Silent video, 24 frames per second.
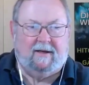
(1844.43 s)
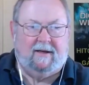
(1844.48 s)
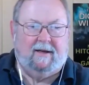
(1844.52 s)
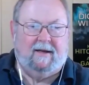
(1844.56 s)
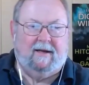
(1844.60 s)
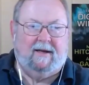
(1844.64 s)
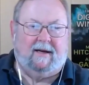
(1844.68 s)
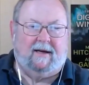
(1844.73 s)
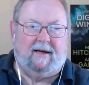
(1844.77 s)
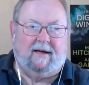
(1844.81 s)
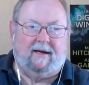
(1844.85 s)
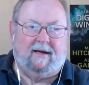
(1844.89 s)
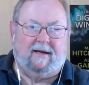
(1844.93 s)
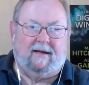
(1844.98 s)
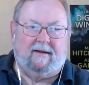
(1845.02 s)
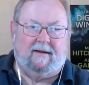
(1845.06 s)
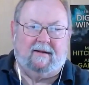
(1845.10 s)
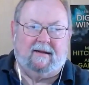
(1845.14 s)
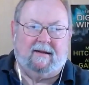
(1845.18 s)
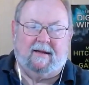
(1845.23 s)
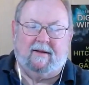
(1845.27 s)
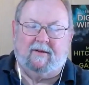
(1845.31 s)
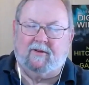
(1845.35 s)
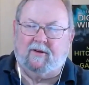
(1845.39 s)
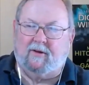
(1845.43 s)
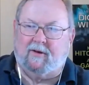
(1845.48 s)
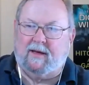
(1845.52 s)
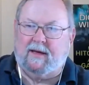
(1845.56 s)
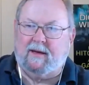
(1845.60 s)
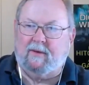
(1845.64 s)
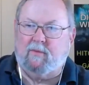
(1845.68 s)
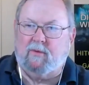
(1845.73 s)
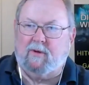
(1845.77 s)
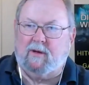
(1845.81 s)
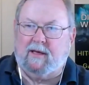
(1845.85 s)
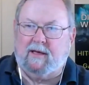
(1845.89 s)
Uh, and so
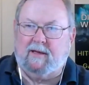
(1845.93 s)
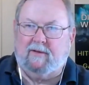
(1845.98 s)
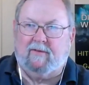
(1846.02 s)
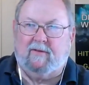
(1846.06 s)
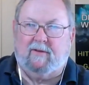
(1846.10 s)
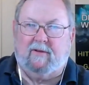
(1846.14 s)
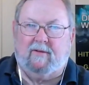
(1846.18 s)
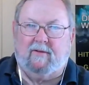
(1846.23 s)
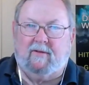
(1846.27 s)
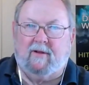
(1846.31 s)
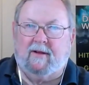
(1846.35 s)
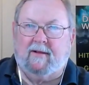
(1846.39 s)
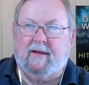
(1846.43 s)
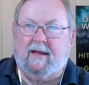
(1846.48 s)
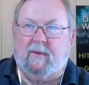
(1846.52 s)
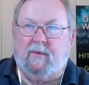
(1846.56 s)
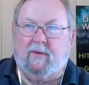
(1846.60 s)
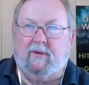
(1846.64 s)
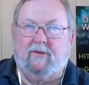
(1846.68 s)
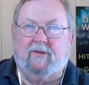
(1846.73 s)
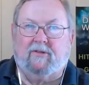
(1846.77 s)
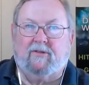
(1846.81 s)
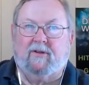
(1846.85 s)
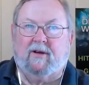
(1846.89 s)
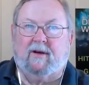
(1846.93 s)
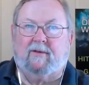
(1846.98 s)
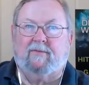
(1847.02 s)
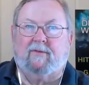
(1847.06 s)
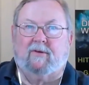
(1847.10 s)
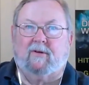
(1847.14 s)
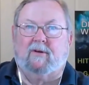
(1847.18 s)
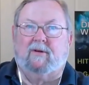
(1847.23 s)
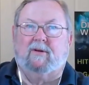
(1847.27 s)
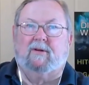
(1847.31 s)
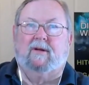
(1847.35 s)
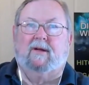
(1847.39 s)
he he's done that with
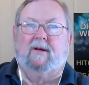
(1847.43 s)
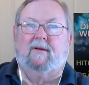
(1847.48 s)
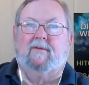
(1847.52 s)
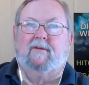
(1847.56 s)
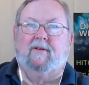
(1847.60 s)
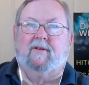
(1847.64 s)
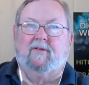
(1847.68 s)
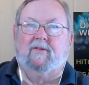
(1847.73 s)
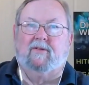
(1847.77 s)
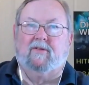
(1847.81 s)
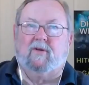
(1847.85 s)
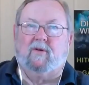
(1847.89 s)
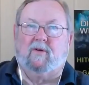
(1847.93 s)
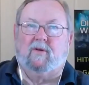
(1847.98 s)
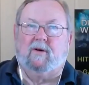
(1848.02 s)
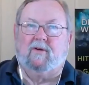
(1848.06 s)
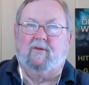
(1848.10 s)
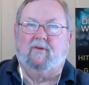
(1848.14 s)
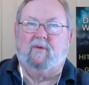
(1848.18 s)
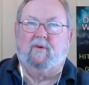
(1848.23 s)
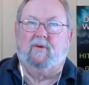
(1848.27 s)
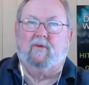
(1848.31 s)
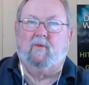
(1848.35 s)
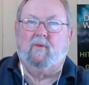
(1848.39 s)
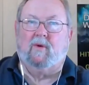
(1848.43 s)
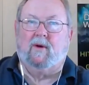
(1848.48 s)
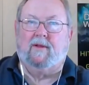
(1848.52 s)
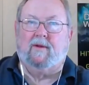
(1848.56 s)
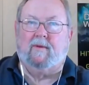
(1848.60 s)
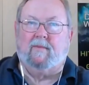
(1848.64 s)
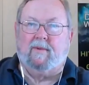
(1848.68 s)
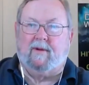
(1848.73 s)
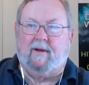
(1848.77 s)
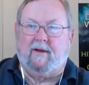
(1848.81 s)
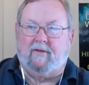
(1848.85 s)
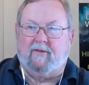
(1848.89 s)
several of his stories where weather
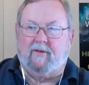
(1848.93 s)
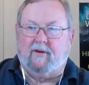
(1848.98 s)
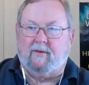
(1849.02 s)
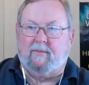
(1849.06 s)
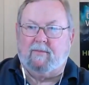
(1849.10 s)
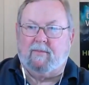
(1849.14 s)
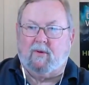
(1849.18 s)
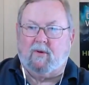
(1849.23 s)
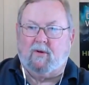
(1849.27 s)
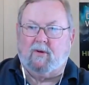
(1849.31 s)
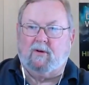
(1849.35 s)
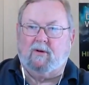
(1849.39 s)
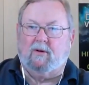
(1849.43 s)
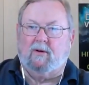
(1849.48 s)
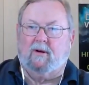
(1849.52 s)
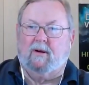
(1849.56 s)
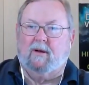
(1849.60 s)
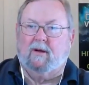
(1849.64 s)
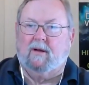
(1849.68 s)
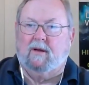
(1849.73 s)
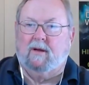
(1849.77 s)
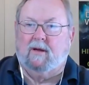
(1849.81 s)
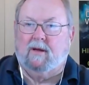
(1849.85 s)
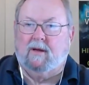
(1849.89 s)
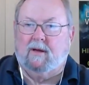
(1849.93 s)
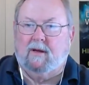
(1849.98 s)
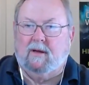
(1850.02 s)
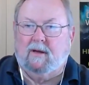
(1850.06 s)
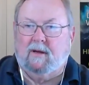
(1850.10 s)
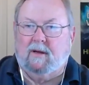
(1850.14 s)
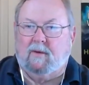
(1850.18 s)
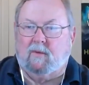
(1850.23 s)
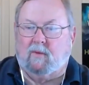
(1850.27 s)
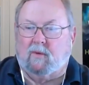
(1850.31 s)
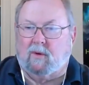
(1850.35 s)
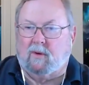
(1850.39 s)
plays an important
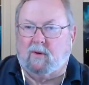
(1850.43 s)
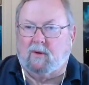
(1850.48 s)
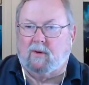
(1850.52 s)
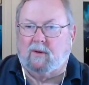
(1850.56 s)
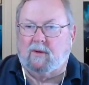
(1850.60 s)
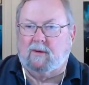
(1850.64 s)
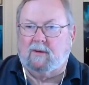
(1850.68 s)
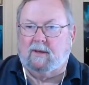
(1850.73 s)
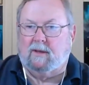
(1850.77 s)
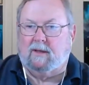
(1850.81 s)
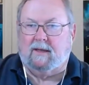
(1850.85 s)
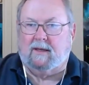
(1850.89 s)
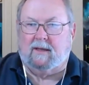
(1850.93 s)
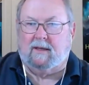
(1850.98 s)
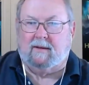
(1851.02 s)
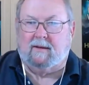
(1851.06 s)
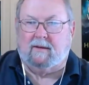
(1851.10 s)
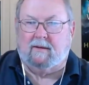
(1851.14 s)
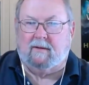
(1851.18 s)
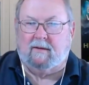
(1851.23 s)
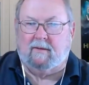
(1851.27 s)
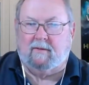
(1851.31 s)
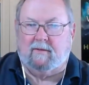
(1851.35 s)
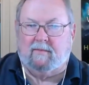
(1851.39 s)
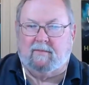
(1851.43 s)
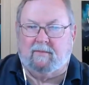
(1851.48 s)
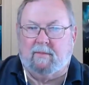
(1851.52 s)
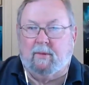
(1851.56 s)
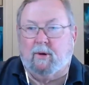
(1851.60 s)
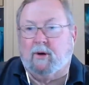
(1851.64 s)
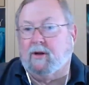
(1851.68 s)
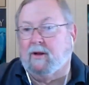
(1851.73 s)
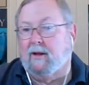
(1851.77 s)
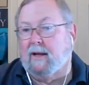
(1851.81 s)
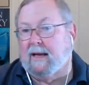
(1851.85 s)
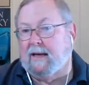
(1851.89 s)
role. Uh, is
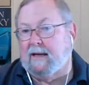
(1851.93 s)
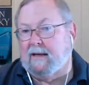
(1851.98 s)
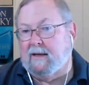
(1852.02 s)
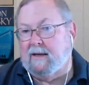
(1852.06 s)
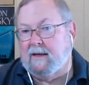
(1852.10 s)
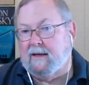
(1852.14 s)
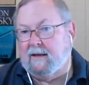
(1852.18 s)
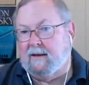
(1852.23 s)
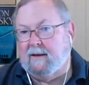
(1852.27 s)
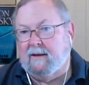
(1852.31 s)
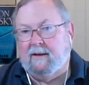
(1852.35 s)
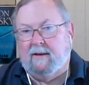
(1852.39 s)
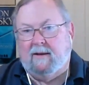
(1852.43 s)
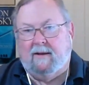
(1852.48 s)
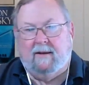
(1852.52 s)
book lightning.